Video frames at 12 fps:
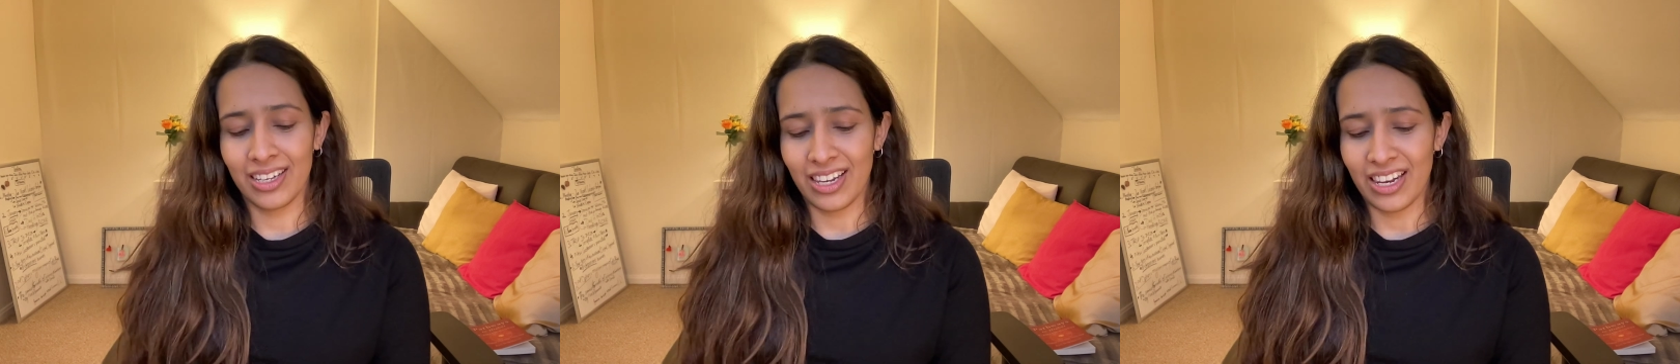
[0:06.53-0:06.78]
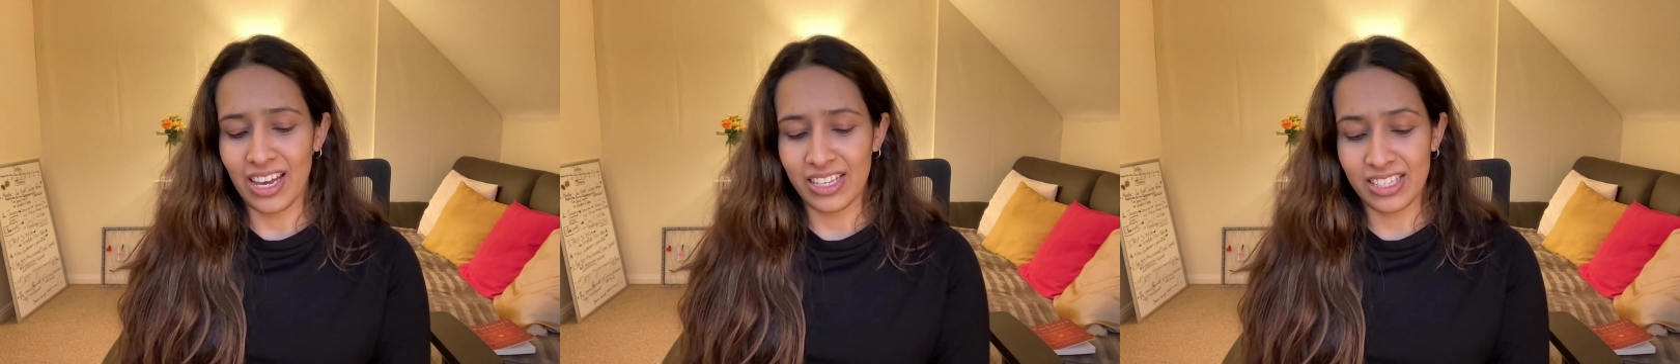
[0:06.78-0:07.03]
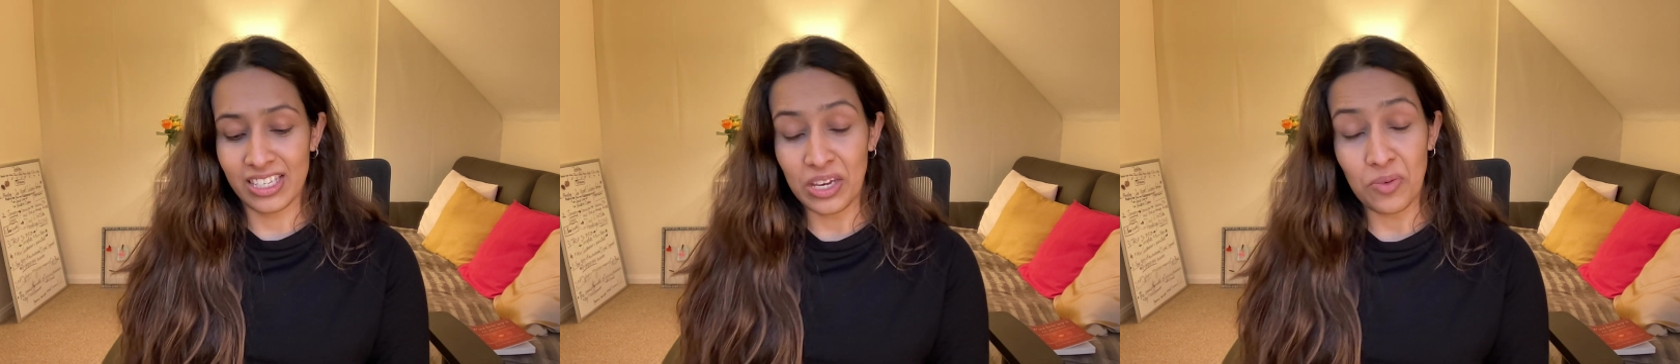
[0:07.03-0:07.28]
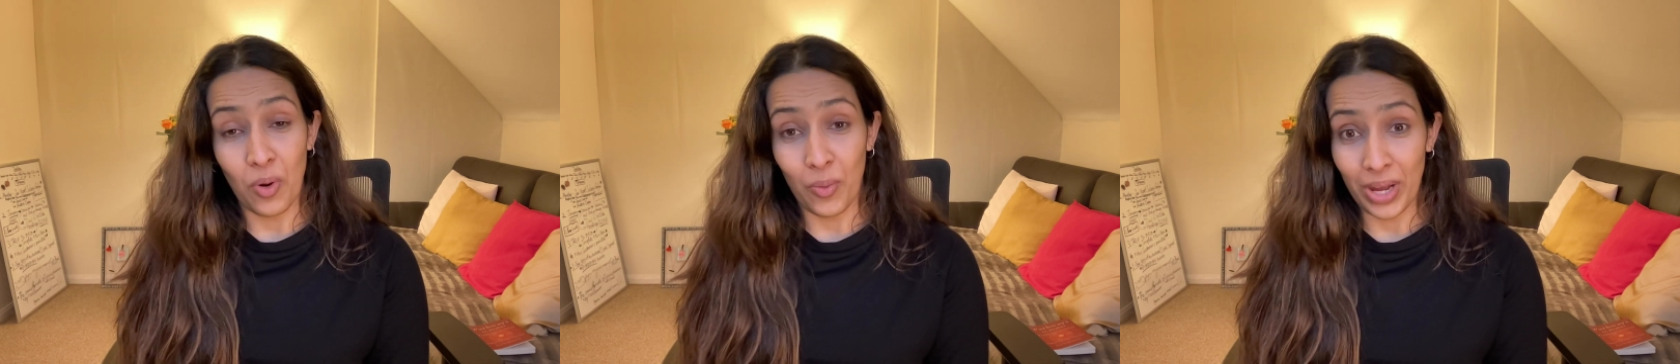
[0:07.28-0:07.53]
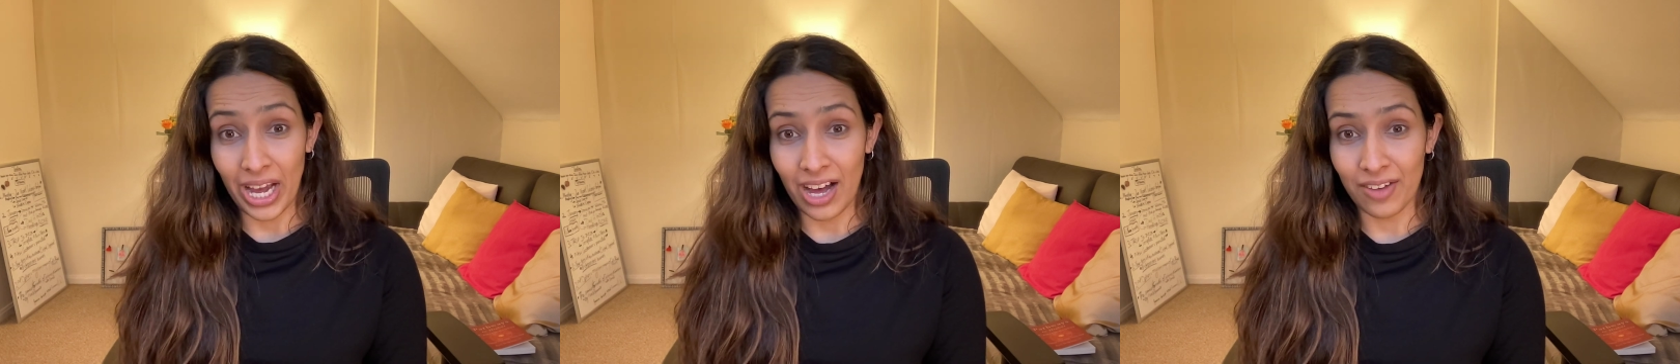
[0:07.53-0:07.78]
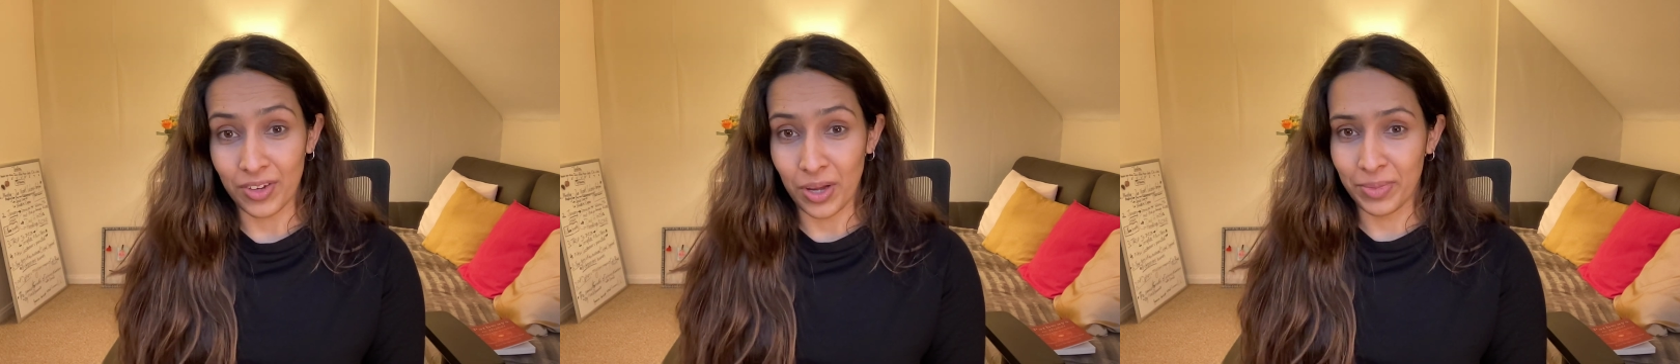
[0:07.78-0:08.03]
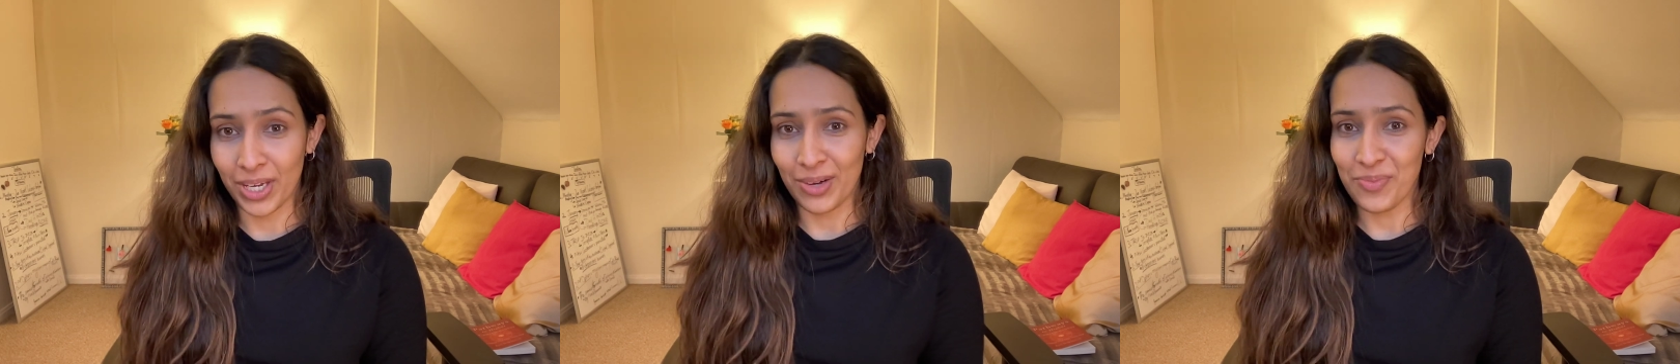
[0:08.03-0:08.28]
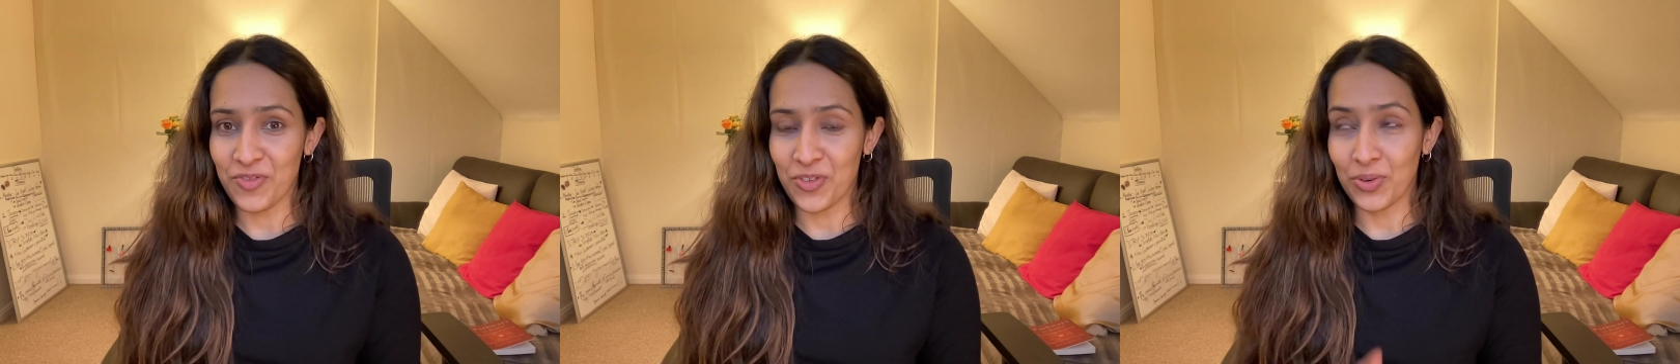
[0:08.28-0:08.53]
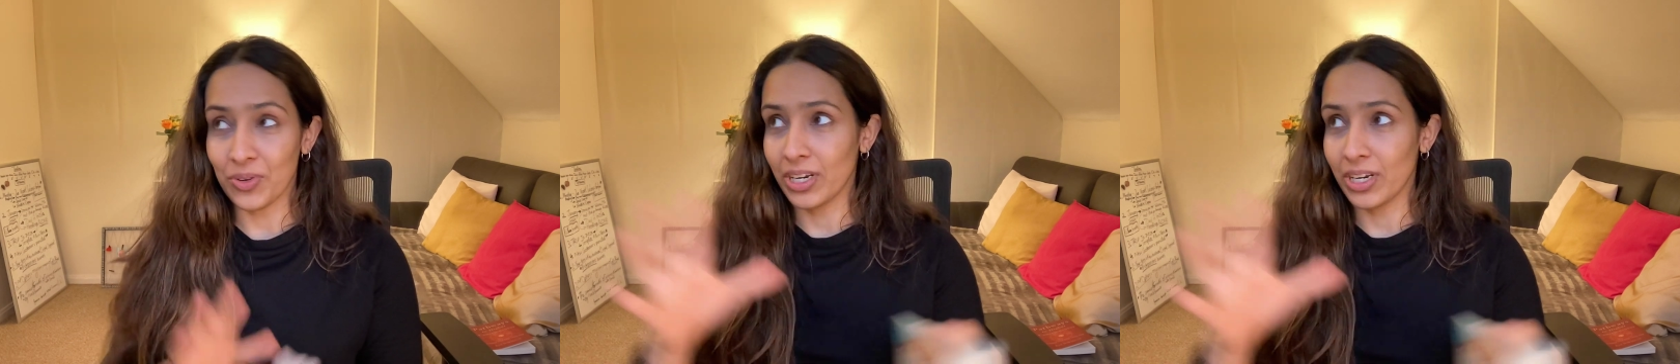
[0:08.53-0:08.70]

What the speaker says: Let's see what we have coming up for